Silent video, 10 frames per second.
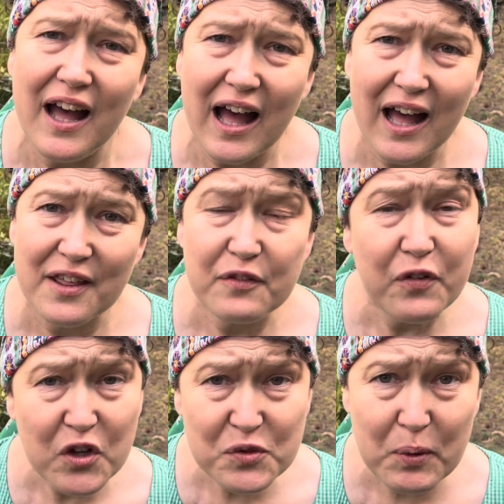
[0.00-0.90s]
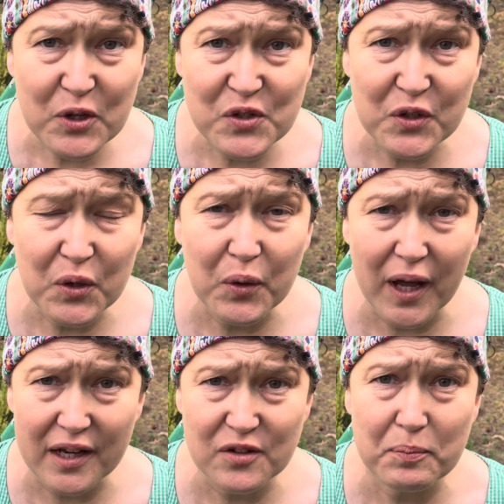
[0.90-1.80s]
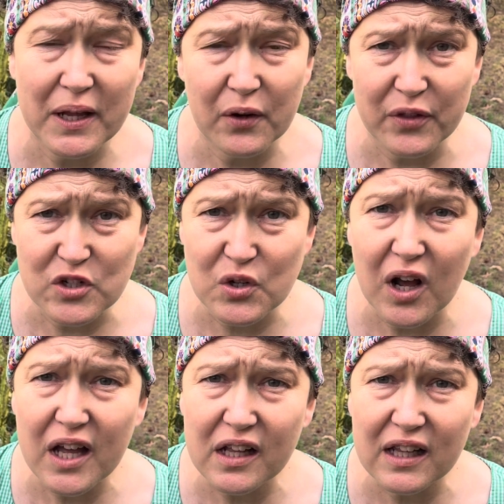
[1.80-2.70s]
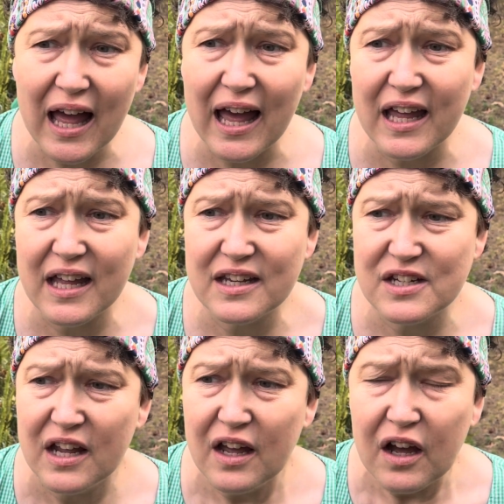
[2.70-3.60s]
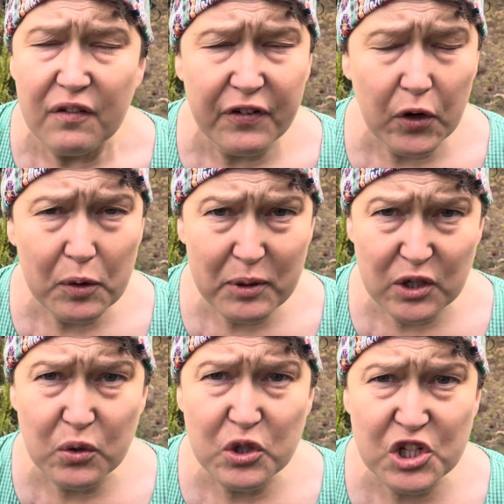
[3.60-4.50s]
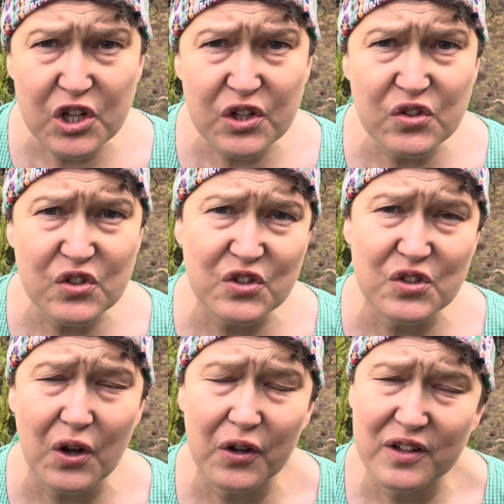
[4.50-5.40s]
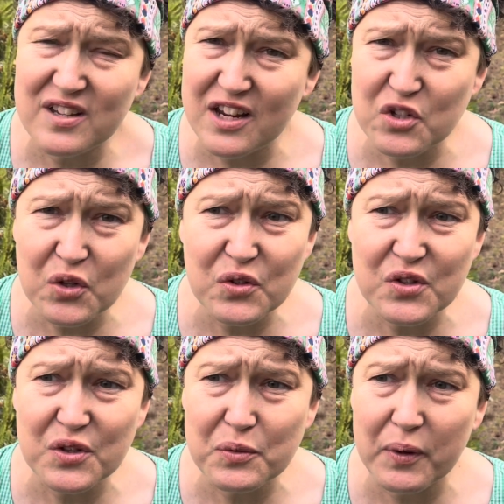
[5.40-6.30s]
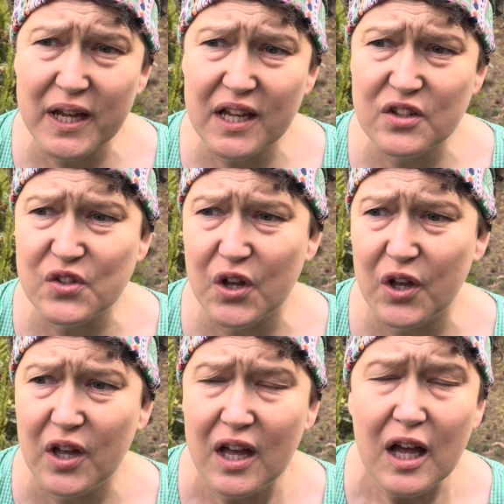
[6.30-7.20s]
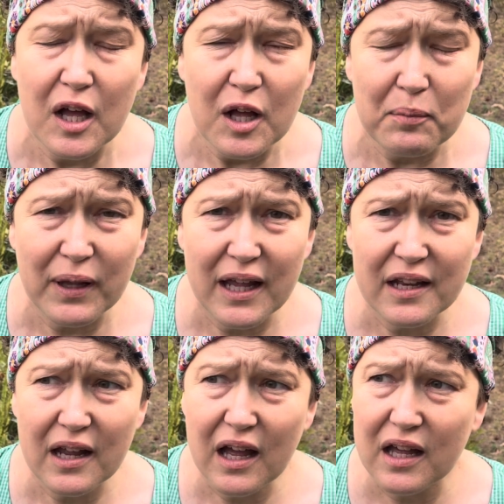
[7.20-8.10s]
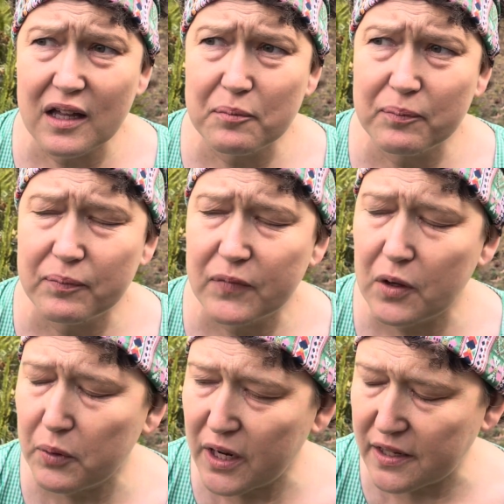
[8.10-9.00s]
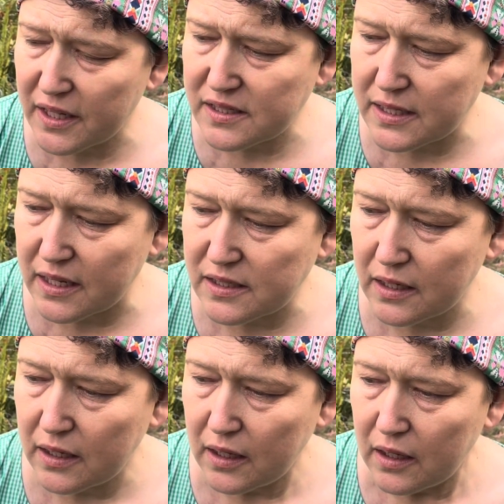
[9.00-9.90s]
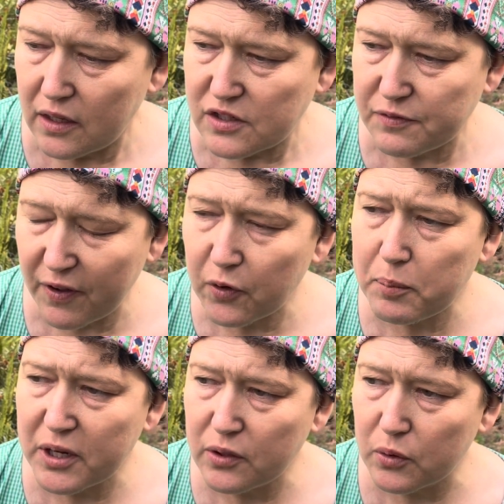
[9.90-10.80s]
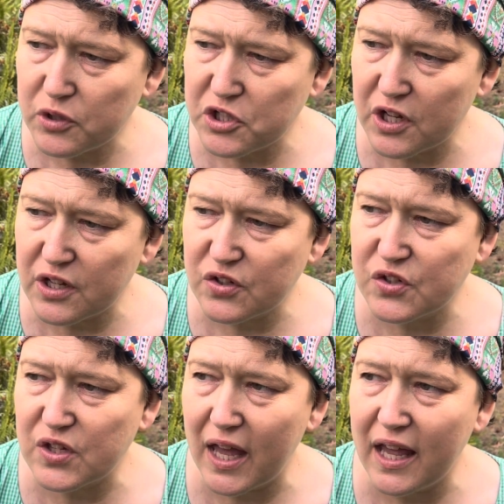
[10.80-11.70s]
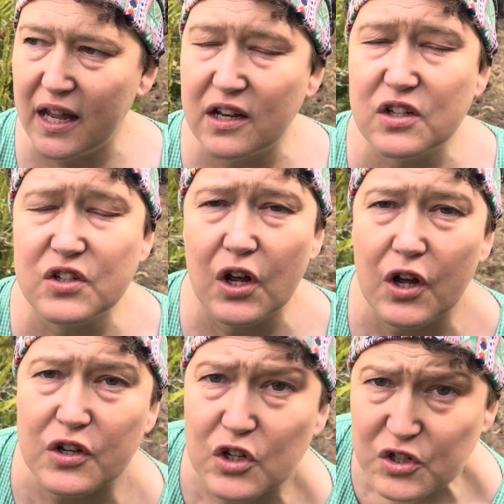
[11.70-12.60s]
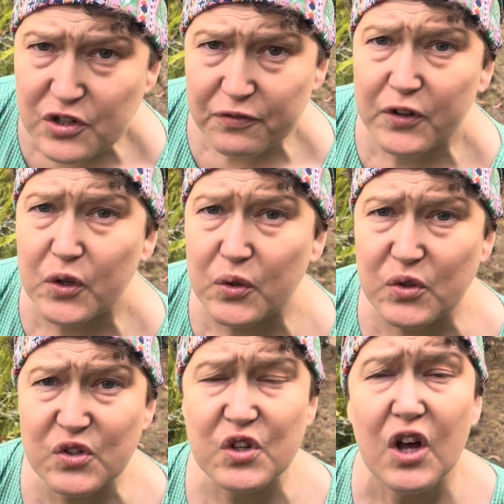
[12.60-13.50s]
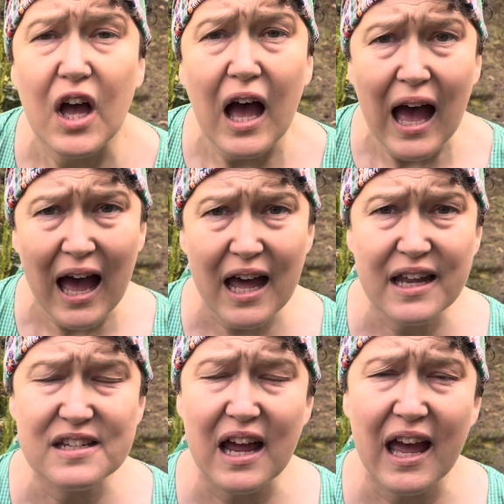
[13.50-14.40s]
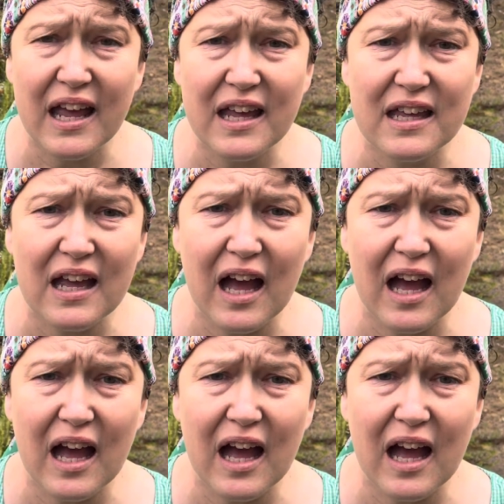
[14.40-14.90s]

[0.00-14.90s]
the first person who had been on the trial had felt a bit nauseous on day 2s and 3s. Her blood, no, what had they said? She felt a bit nauseous and her neutrophils had a